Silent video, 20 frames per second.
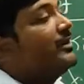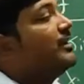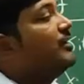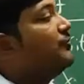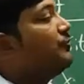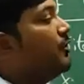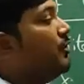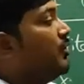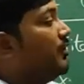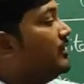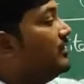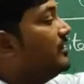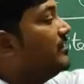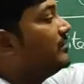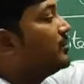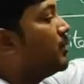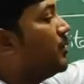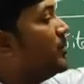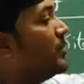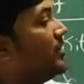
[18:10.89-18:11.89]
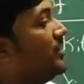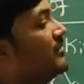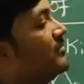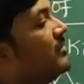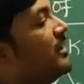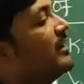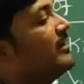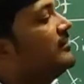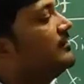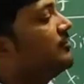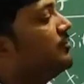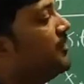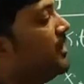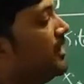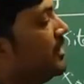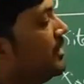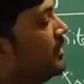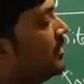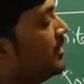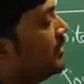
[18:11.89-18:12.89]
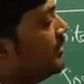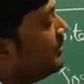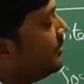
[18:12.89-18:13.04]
If all these properties satisfied,